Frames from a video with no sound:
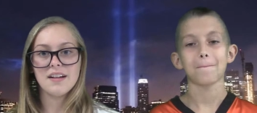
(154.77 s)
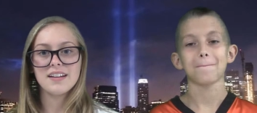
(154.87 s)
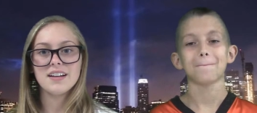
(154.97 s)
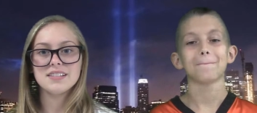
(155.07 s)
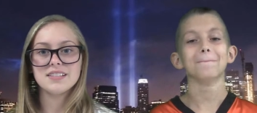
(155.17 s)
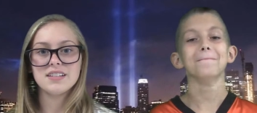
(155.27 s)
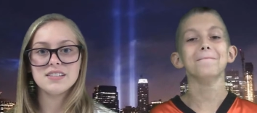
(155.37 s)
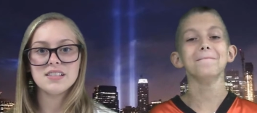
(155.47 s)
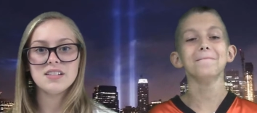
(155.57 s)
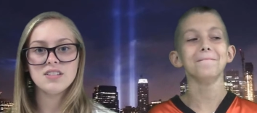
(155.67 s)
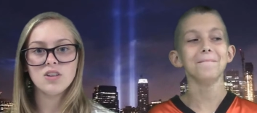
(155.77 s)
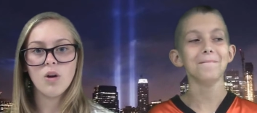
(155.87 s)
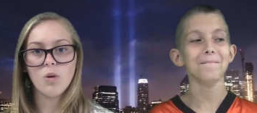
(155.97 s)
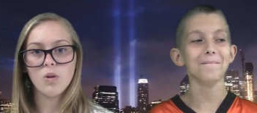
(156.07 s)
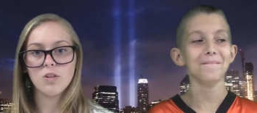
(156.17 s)
Speaker 1: recognize an unseen
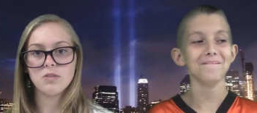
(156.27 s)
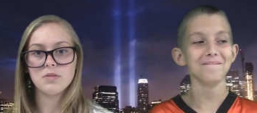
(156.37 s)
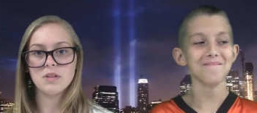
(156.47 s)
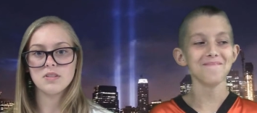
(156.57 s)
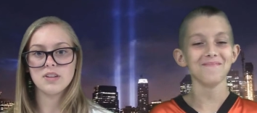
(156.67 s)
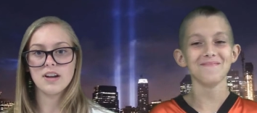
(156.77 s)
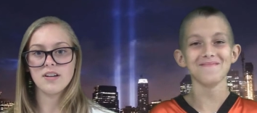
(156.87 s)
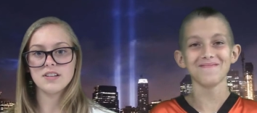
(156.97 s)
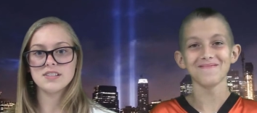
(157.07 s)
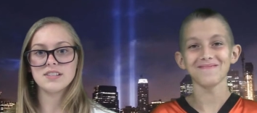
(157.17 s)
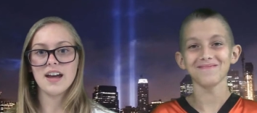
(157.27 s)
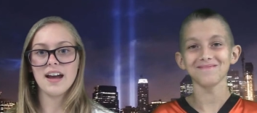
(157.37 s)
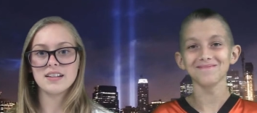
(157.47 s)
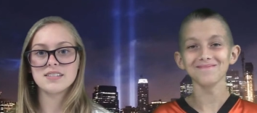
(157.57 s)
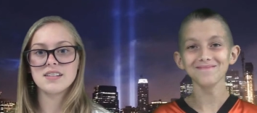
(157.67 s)
toll of the terrorist
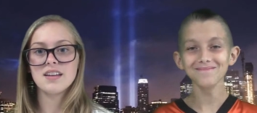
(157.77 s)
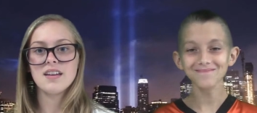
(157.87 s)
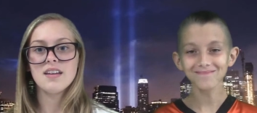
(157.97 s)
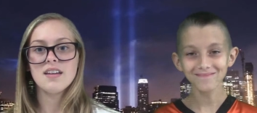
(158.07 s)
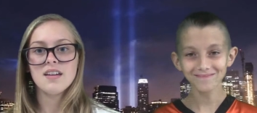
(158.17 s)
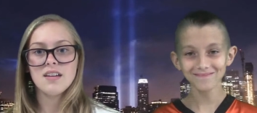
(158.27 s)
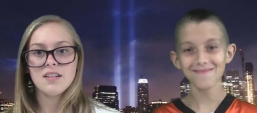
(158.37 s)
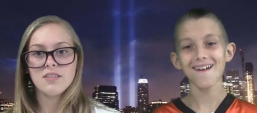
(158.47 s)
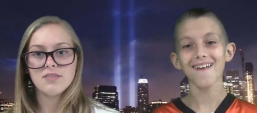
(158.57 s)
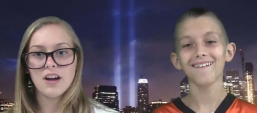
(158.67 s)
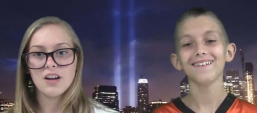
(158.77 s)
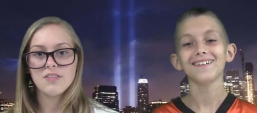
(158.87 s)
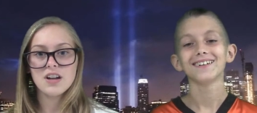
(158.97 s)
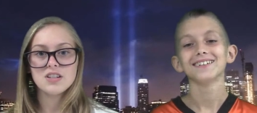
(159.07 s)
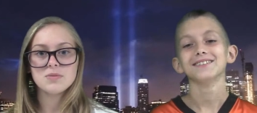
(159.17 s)
attacks,
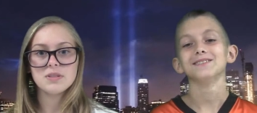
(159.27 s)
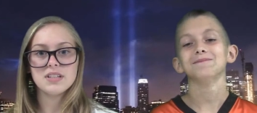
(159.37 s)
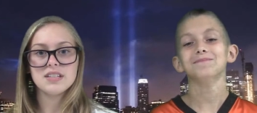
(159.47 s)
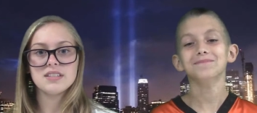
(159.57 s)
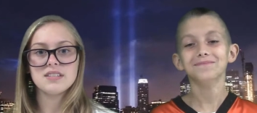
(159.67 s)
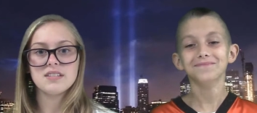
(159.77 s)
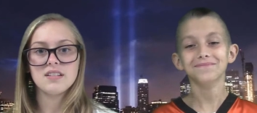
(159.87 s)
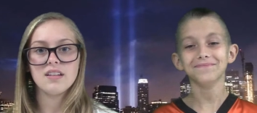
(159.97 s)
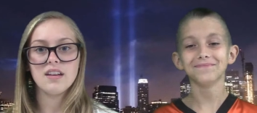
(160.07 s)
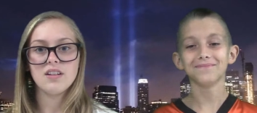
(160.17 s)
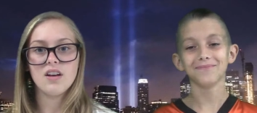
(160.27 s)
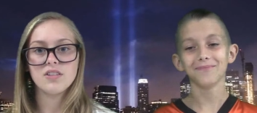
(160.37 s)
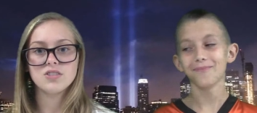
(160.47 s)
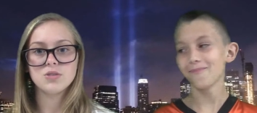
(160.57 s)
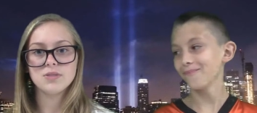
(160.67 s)
firefighters, police, and
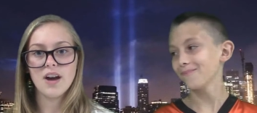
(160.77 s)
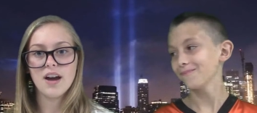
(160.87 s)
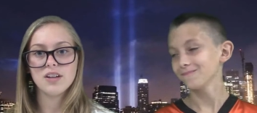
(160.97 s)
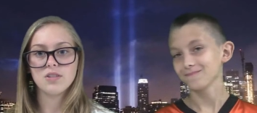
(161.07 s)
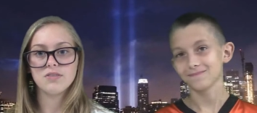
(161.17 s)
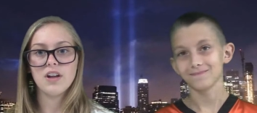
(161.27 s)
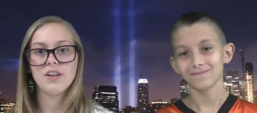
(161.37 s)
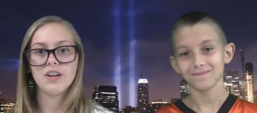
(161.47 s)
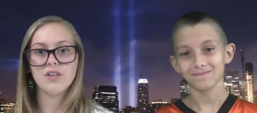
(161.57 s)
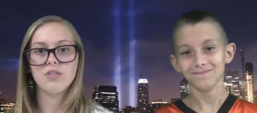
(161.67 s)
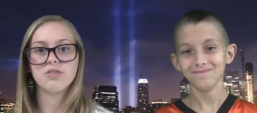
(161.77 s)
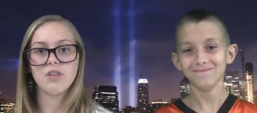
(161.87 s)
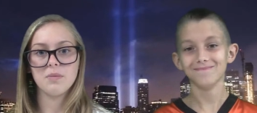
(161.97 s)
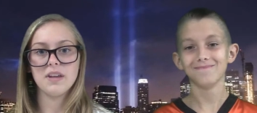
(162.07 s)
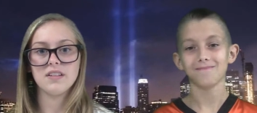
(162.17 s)
others who died or fell ill
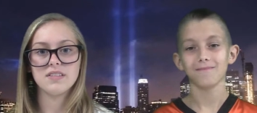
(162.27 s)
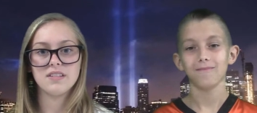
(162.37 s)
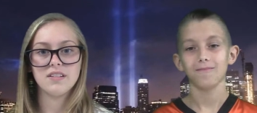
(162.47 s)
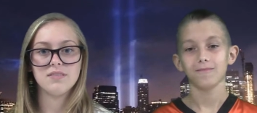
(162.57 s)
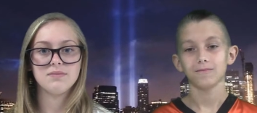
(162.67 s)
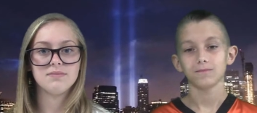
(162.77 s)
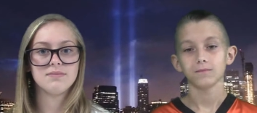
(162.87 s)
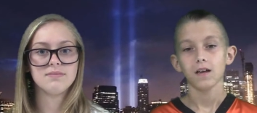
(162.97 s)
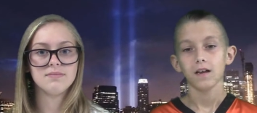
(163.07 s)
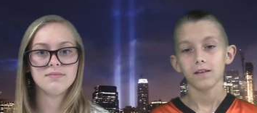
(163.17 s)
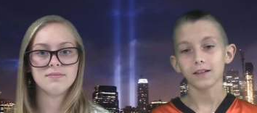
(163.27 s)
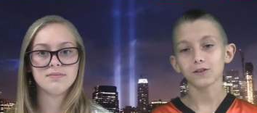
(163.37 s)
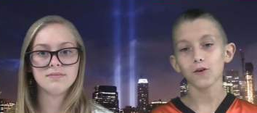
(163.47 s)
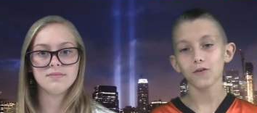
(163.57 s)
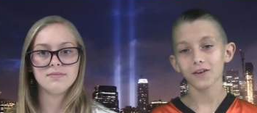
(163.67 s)
from the incident.
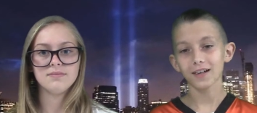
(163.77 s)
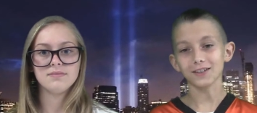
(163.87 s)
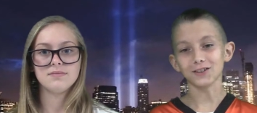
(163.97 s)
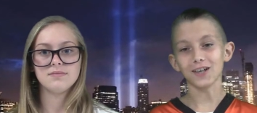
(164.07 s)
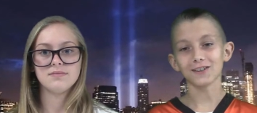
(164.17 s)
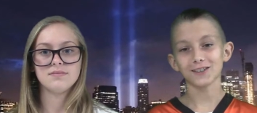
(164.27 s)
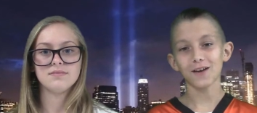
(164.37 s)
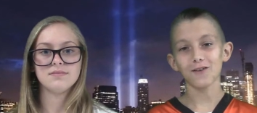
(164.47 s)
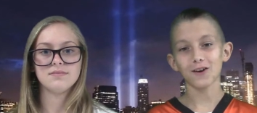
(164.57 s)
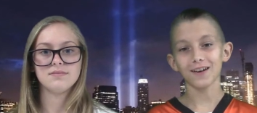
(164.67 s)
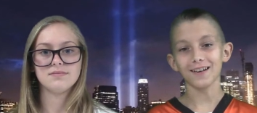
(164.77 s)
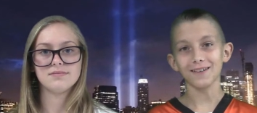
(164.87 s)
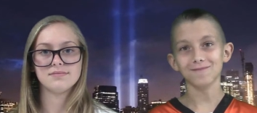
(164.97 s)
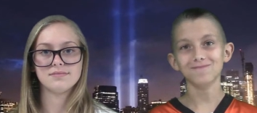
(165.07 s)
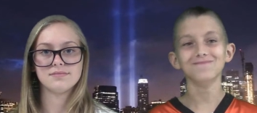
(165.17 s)
That's all for today, Let's Have a great day.